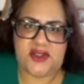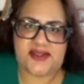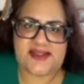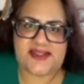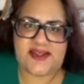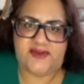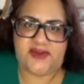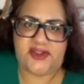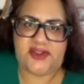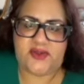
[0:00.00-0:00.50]
a
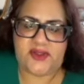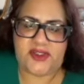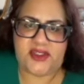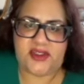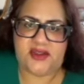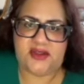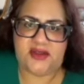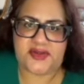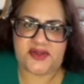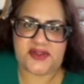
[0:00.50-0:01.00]

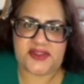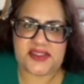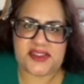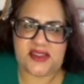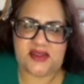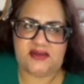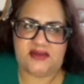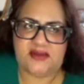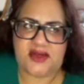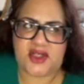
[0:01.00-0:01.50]
seven-unit
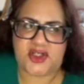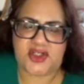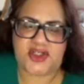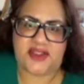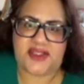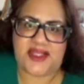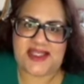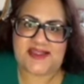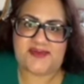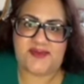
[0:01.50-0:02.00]
building actually
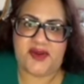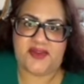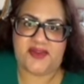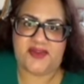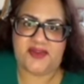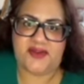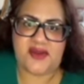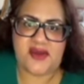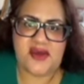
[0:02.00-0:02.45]
last month.